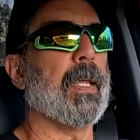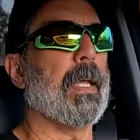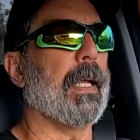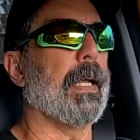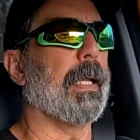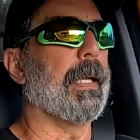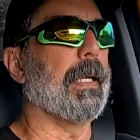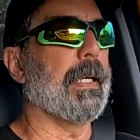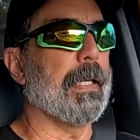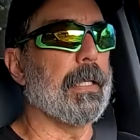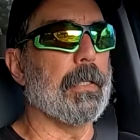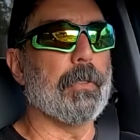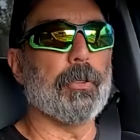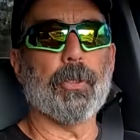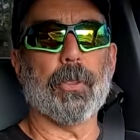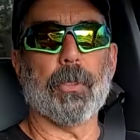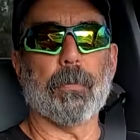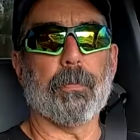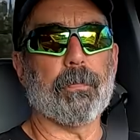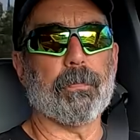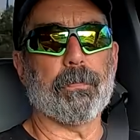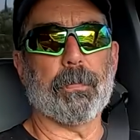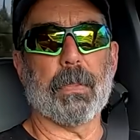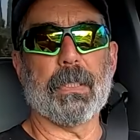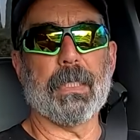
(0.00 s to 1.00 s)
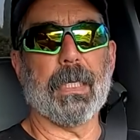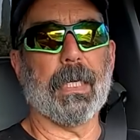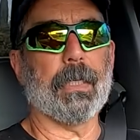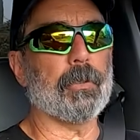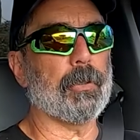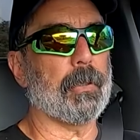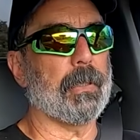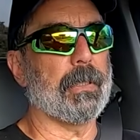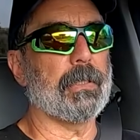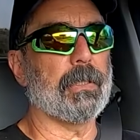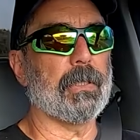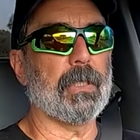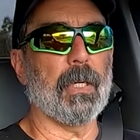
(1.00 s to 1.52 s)
and injure
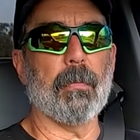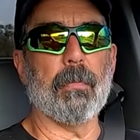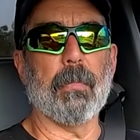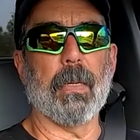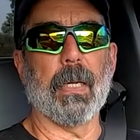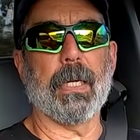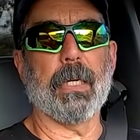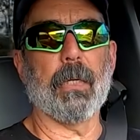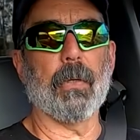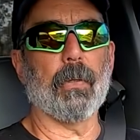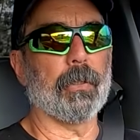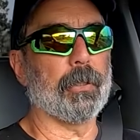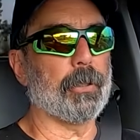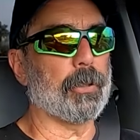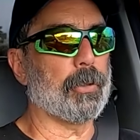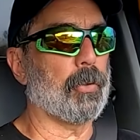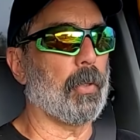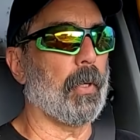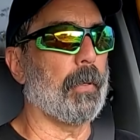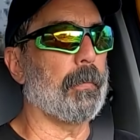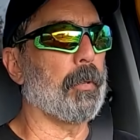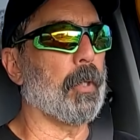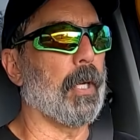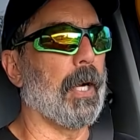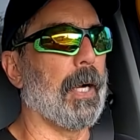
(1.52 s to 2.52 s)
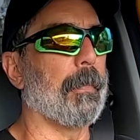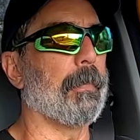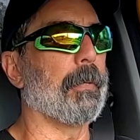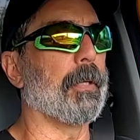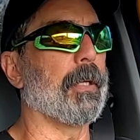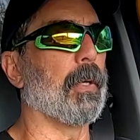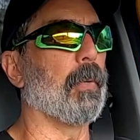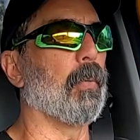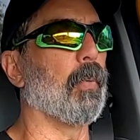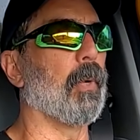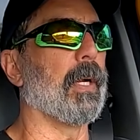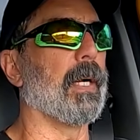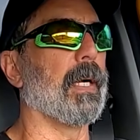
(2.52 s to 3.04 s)
potentially somebody or destroy
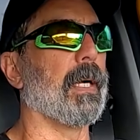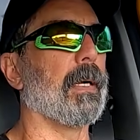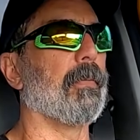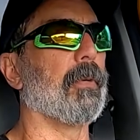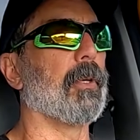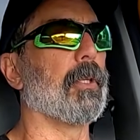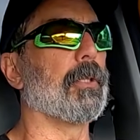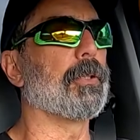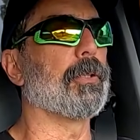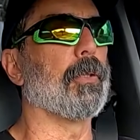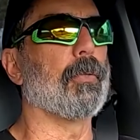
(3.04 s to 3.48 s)
property or whatever.